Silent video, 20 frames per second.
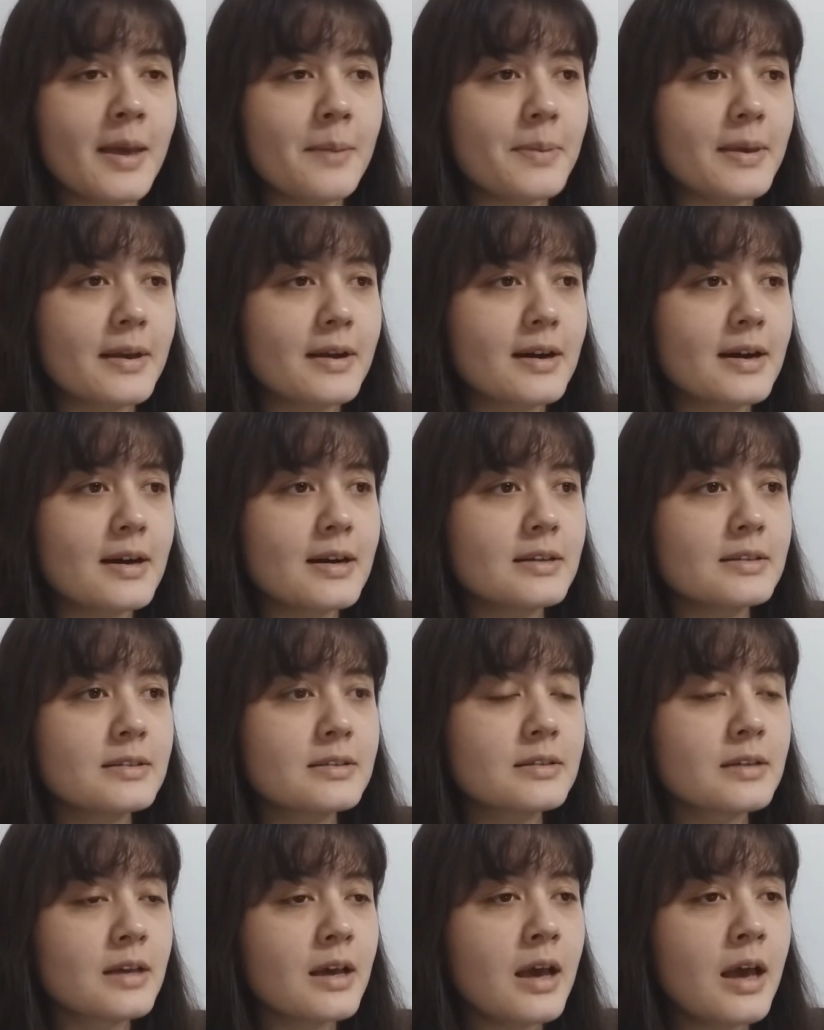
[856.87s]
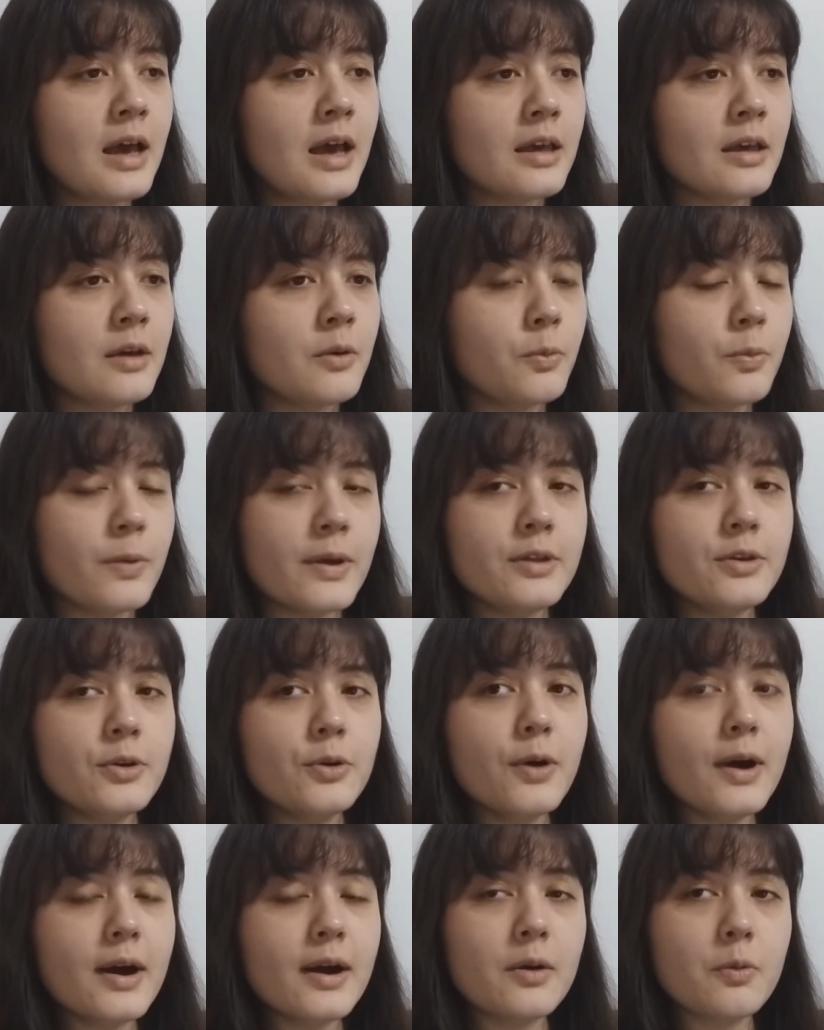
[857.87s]
Because when
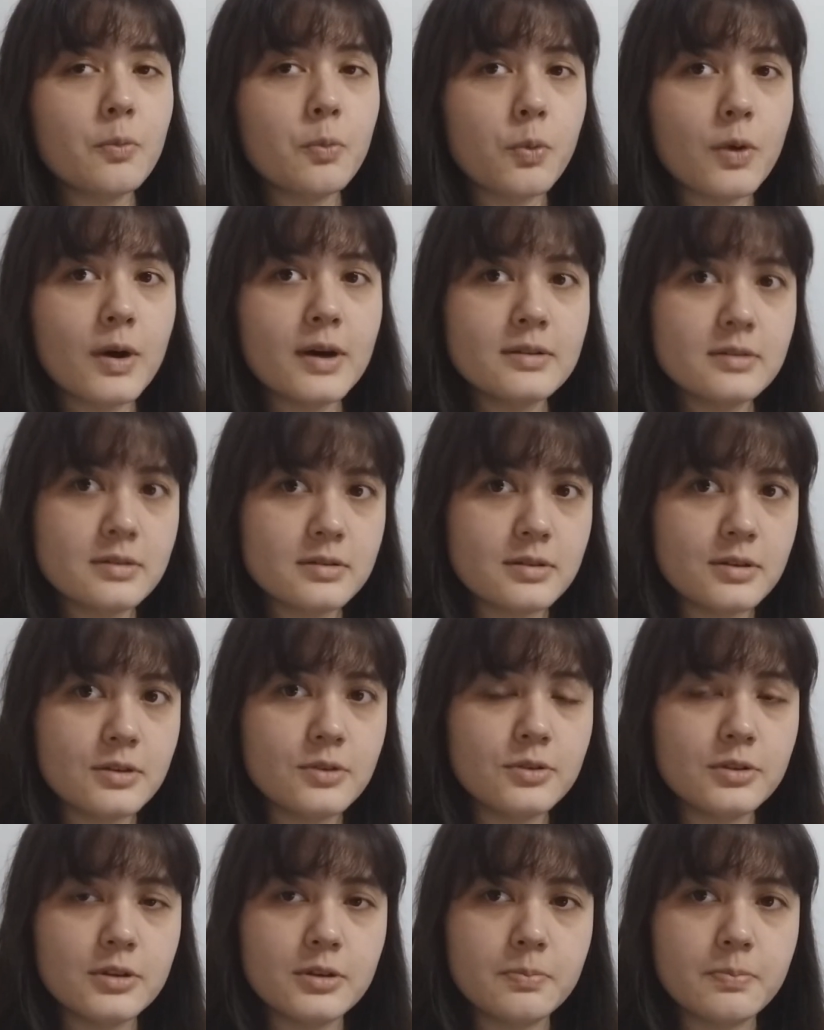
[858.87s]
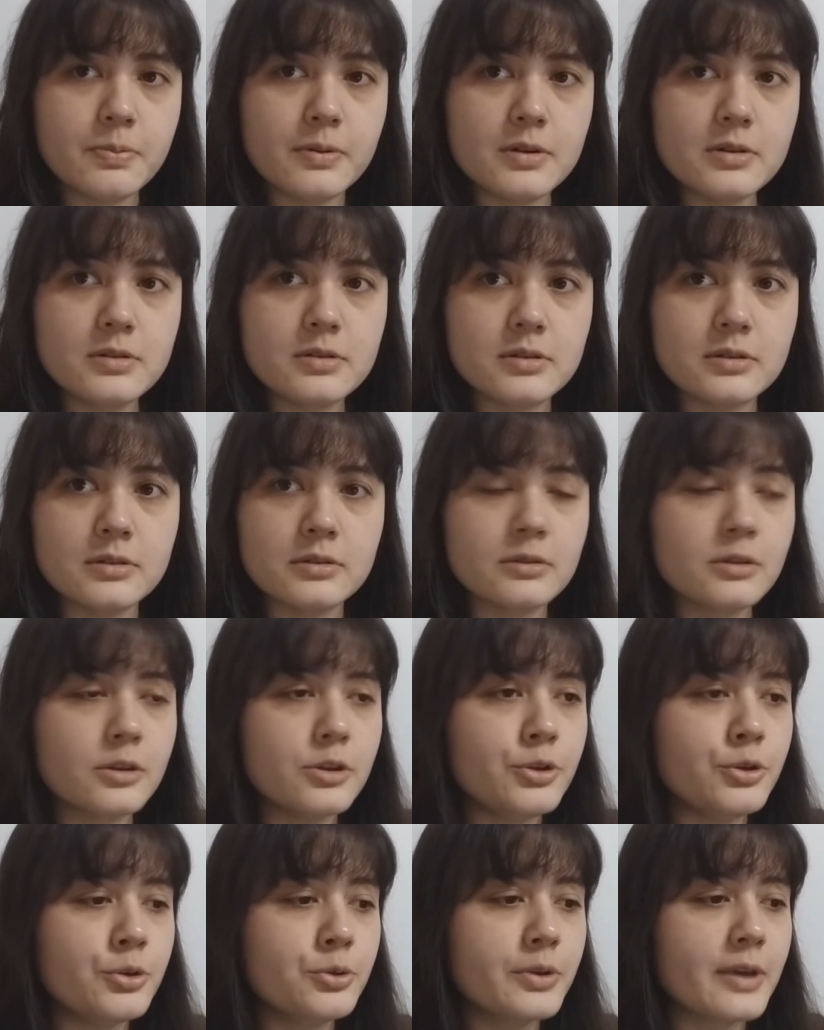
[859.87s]
you are one singular person,
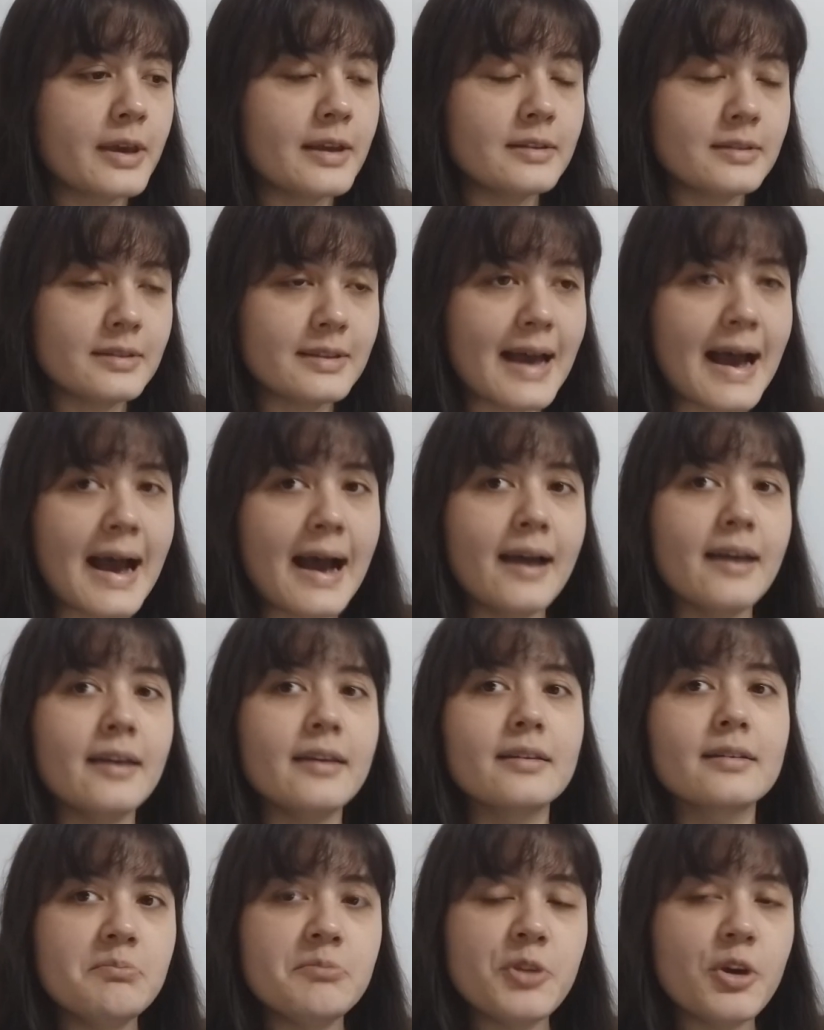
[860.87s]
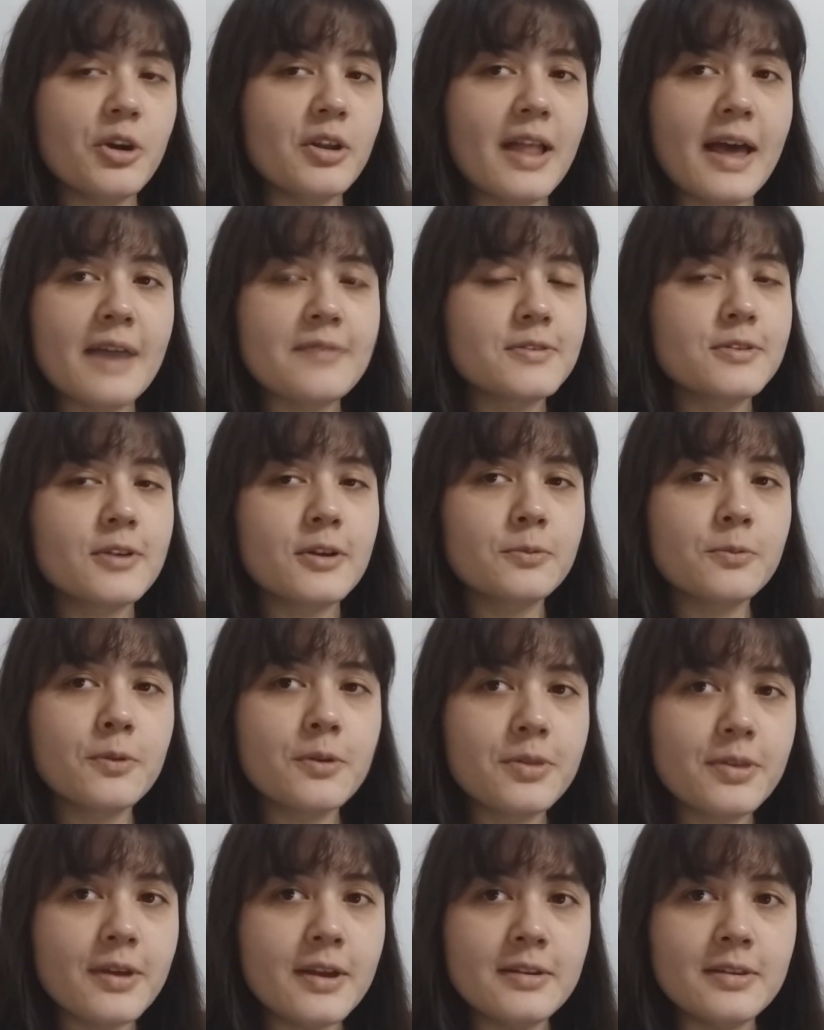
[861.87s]
you can die. Your life's not
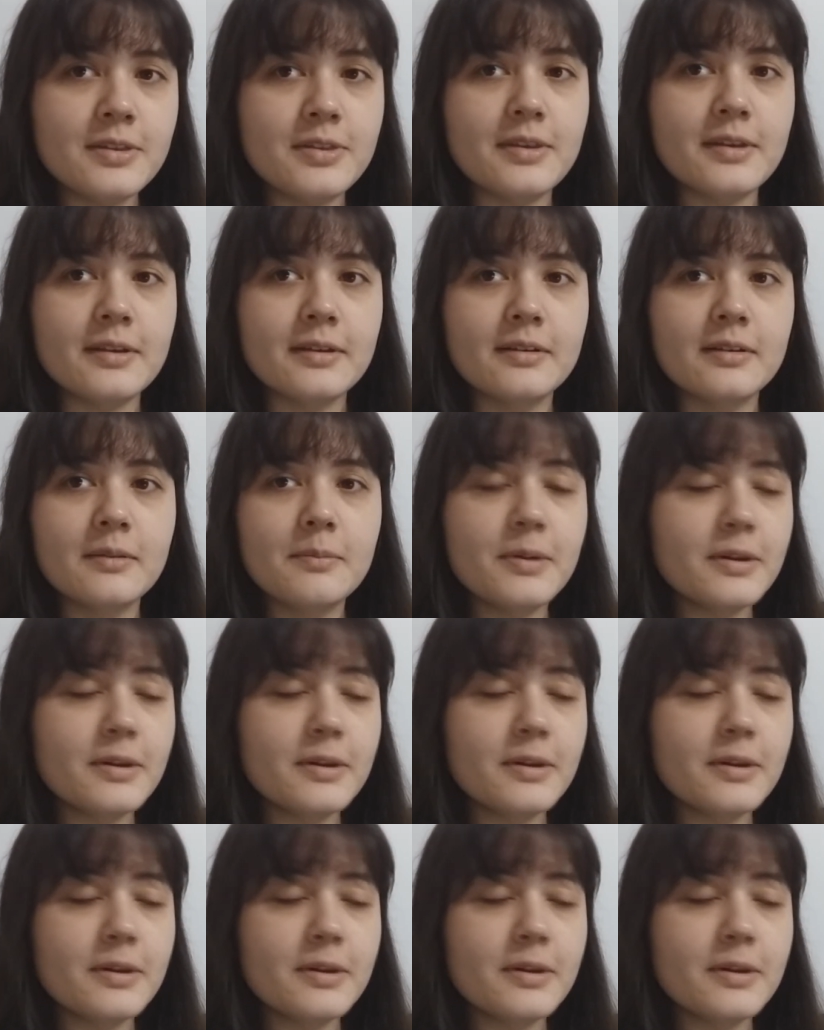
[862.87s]
worth anything.